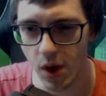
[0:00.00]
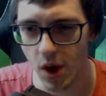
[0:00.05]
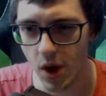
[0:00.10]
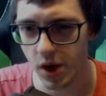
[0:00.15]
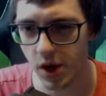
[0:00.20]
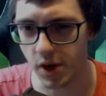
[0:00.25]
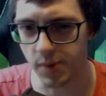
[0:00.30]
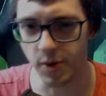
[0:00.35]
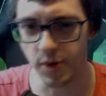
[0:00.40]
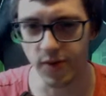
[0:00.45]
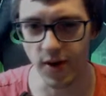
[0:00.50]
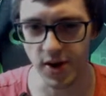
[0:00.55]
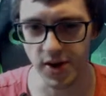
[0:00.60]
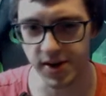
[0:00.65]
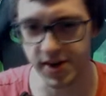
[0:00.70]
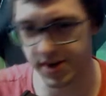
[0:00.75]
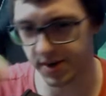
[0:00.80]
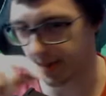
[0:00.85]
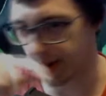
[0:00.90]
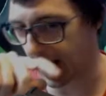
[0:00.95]
Gonna move on to
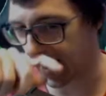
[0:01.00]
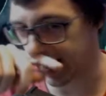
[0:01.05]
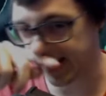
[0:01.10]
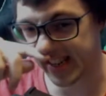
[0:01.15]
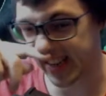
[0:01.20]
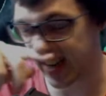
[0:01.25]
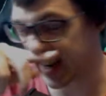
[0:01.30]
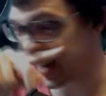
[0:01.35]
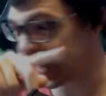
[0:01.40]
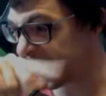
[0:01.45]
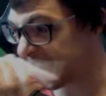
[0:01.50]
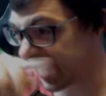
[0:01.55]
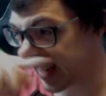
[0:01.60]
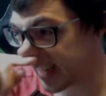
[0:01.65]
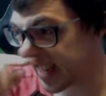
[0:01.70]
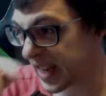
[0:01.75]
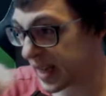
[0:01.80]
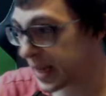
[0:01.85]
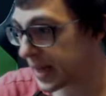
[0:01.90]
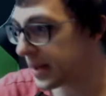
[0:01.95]
Demacia.
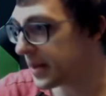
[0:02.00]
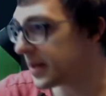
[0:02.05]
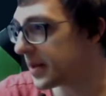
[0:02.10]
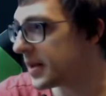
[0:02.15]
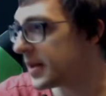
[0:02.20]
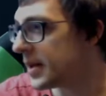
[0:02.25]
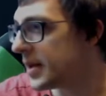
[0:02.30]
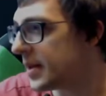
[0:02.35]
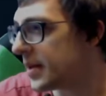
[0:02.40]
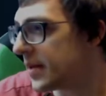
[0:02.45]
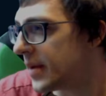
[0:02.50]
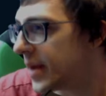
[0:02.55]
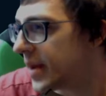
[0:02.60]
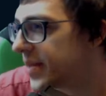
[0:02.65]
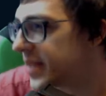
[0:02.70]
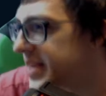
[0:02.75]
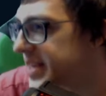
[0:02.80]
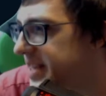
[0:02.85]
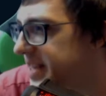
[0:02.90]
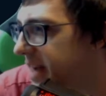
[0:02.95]

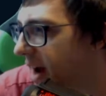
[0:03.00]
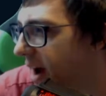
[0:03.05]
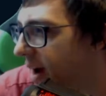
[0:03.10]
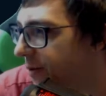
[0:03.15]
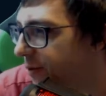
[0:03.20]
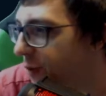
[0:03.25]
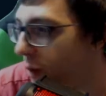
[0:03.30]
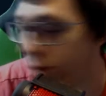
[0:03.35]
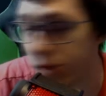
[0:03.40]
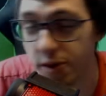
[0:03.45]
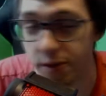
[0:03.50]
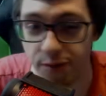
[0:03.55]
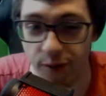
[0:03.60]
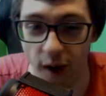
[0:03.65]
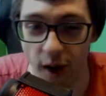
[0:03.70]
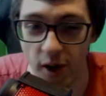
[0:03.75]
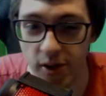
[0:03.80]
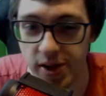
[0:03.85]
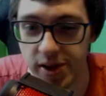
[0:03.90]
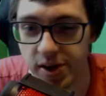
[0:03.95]
This For the
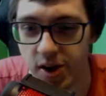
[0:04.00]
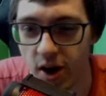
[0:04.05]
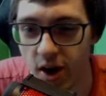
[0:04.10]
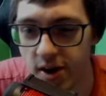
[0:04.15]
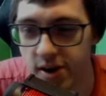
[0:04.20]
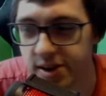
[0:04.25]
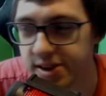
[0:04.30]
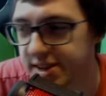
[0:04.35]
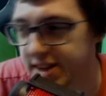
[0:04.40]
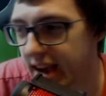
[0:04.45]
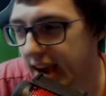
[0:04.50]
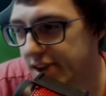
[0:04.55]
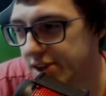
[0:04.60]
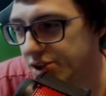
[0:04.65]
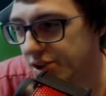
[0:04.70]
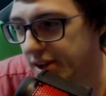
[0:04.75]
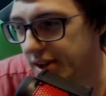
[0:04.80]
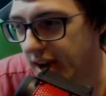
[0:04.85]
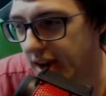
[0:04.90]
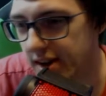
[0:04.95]
Fallen card is
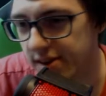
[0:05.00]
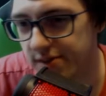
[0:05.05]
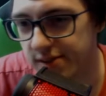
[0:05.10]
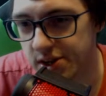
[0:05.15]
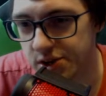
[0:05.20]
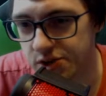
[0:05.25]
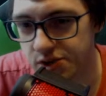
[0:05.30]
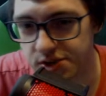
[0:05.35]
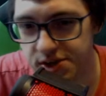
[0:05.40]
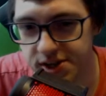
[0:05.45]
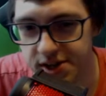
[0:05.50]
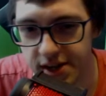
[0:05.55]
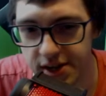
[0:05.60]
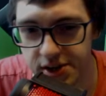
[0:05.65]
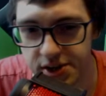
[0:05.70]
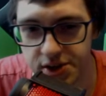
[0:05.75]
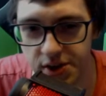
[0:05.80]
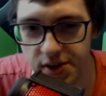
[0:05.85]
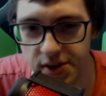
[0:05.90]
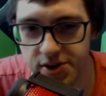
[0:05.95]
actually kind of interesting.
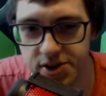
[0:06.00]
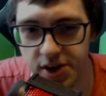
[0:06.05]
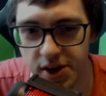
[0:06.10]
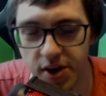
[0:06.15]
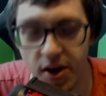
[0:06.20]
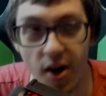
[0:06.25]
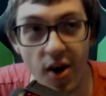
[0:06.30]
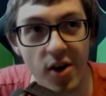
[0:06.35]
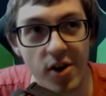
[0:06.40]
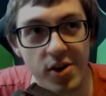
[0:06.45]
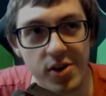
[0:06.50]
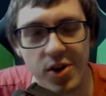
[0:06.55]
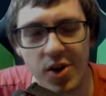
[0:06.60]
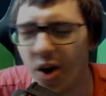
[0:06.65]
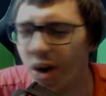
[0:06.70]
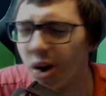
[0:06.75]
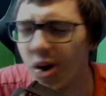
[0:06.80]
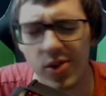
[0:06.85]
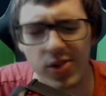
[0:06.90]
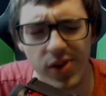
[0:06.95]
So there's a card
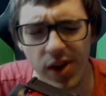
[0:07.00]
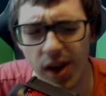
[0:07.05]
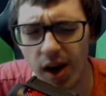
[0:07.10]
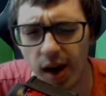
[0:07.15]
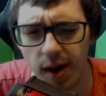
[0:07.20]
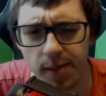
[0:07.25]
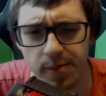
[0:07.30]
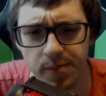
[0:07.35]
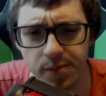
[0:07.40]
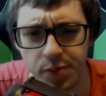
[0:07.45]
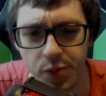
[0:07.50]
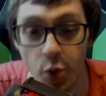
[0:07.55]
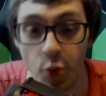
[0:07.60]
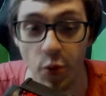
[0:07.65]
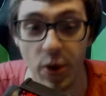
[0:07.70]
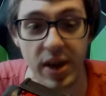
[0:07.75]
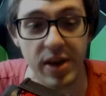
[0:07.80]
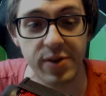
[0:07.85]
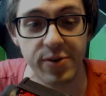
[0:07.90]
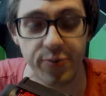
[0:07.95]
called
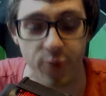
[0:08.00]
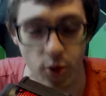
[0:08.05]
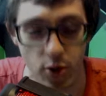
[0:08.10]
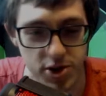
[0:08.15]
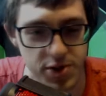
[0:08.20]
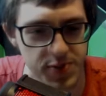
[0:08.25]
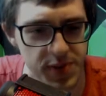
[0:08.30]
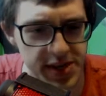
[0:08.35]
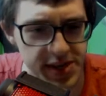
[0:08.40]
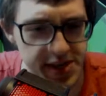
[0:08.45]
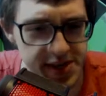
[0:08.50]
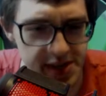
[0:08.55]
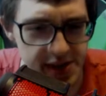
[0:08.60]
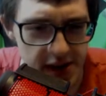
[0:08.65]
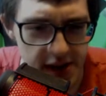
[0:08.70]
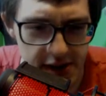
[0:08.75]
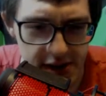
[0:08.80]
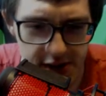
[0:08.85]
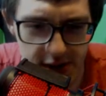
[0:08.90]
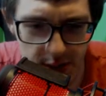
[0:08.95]
Reinforcements.
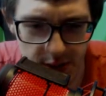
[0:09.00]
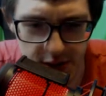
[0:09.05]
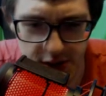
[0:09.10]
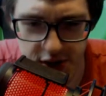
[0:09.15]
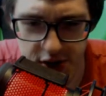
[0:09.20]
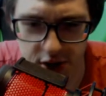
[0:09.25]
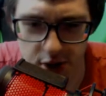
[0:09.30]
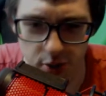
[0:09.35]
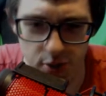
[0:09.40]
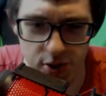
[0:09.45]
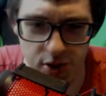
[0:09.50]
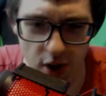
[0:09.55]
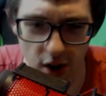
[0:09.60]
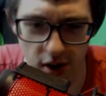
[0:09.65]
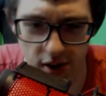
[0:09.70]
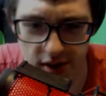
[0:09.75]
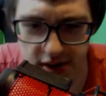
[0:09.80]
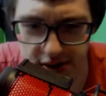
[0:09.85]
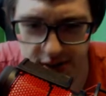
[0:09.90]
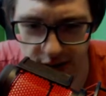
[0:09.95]
Summons 2
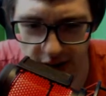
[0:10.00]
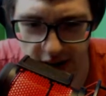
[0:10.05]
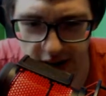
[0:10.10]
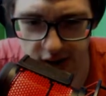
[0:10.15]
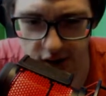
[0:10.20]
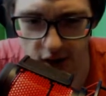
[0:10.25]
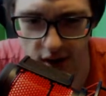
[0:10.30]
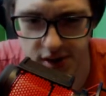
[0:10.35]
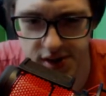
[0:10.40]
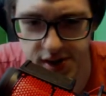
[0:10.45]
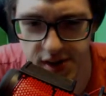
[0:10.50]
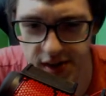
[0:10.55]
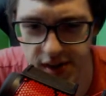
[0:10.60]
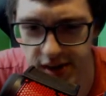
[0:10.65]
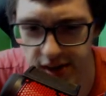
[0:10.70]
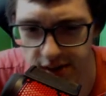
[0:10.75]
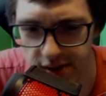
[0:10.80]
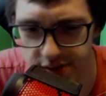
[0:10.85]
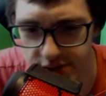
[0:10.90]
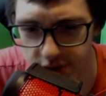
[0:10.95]
Dauntless Vanguards and then
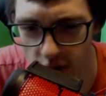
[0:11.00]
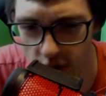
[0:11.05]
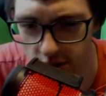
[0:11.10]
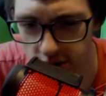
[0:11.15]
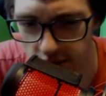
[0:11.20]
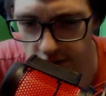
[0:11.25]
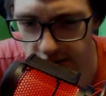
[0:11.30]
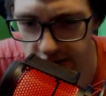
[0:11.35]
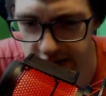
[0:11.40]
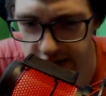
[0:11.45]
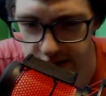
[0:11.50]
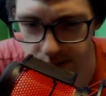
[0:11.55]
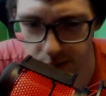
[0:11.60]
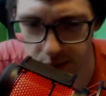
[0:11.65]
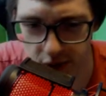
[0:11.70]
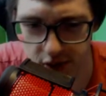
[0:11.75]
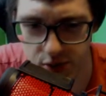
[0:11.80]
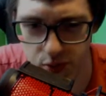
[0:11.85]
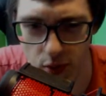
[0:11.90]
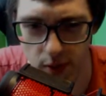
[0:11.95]
gives all elites
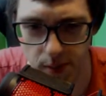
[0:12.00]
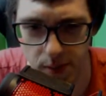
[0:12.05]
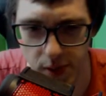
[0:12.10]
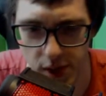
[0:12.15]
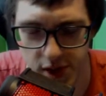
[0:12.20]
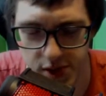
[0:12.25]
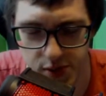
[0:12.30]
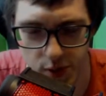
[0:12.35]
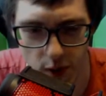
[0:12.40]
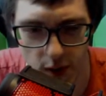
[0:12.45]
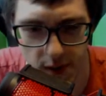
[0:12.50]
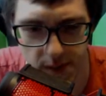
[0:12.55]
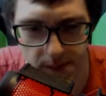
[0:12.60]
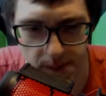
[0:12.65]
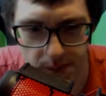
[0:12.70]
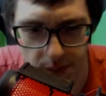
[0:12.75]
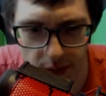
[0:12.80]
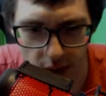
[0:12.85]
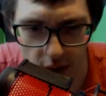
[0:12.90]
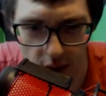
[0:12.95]

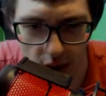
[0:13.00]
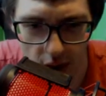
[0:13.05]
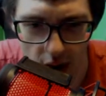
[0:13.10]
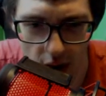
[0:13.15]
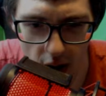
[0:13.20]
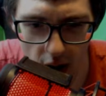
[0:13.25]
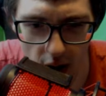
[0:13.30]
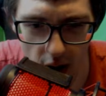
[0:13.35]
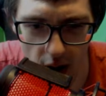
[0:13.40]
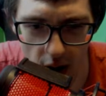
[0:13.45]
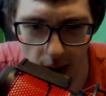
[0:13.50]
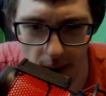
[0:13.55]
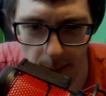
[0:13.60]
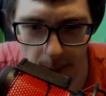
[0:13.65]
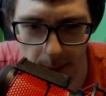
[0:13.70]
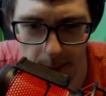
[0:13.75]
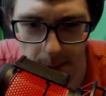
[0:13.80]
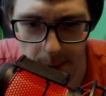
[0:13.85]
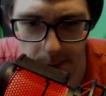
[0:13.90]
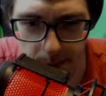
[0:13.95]

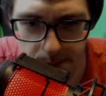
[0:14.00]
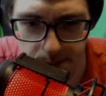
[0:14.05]
+1/+1.